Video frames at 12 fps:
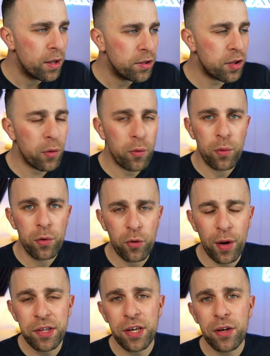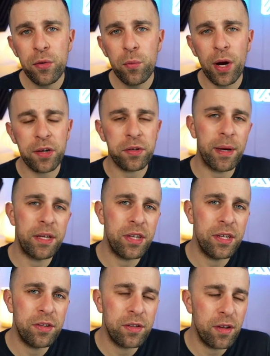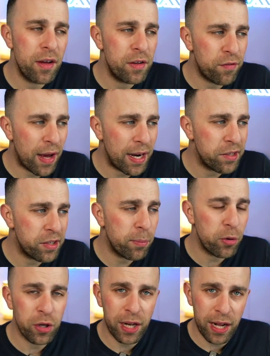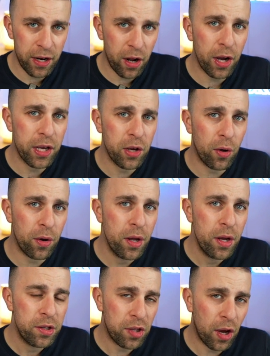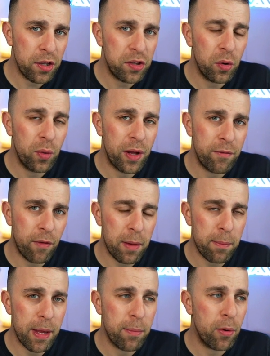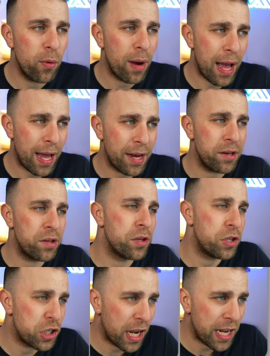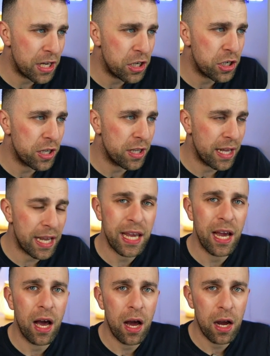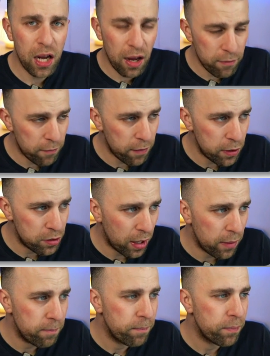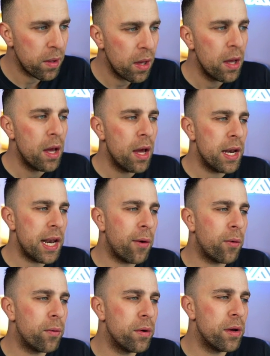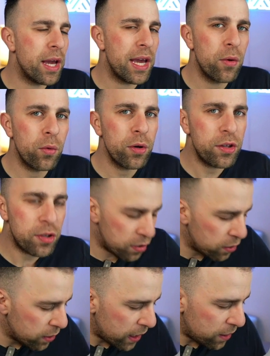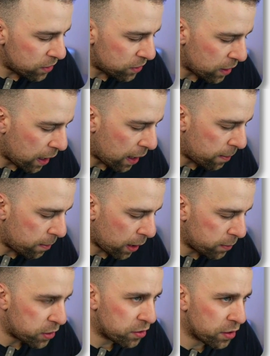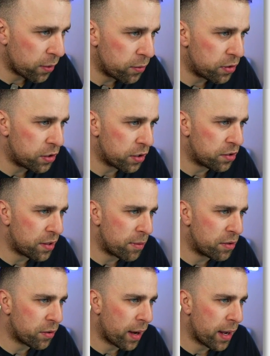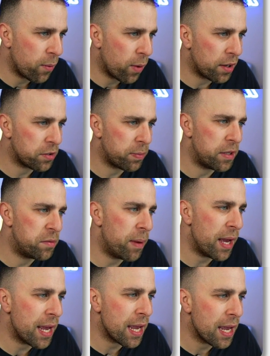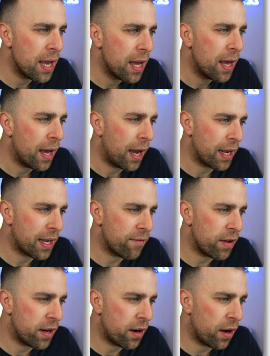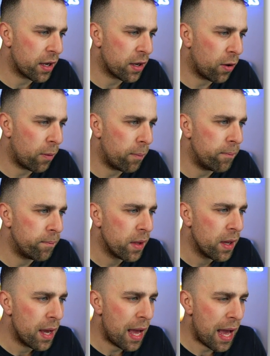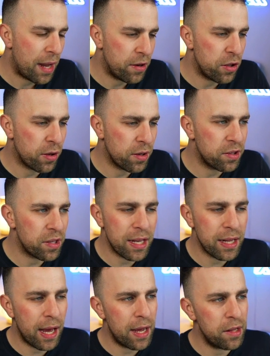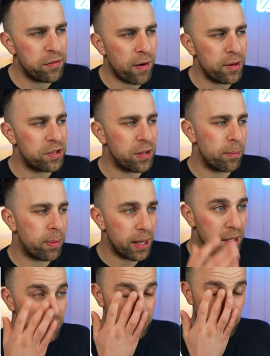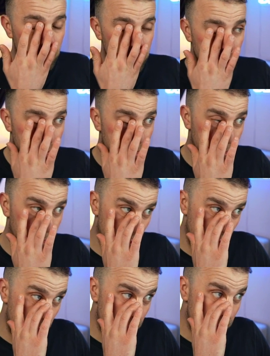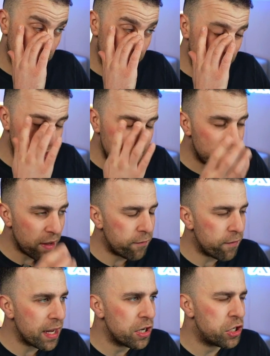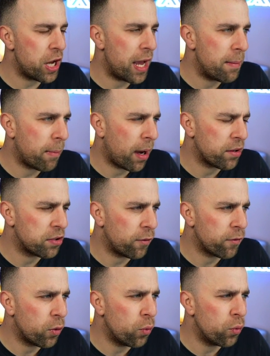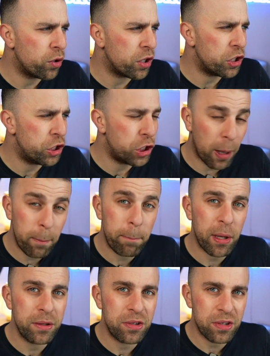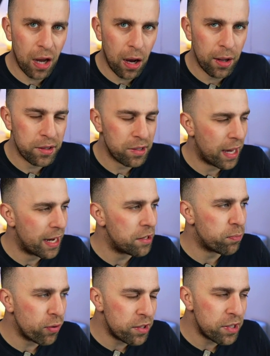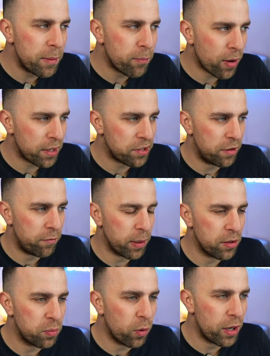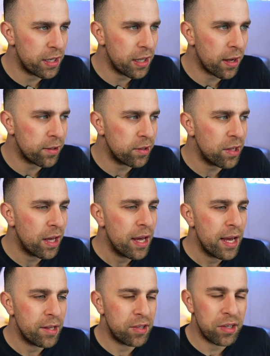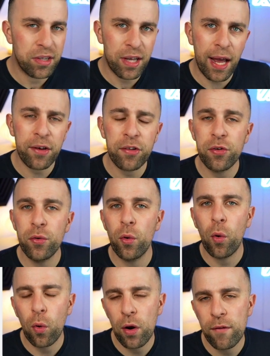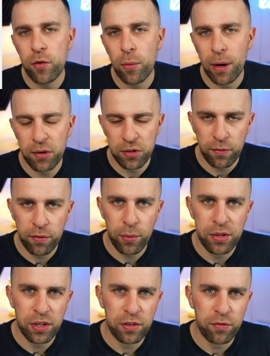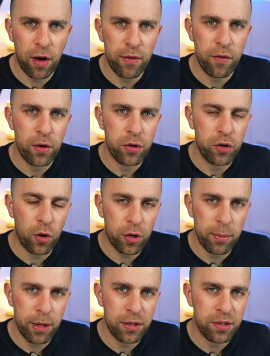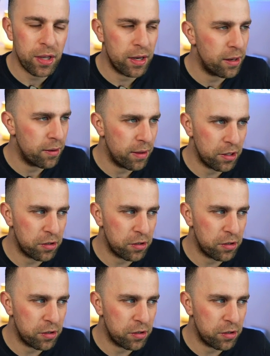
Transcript: So creating a new workspace is, is fairly simple. You can add an icon, title, invite people, and change the cover photo. Now, in order to do this, um, I'm just going to just demonstrate workspace B and give it an icon. And you can see that it's very simply structured. Now this is a feature in Microsoft called Jump Start, and it's pretty impressive because what it does is it scans through all of your Microsoft 365 documents and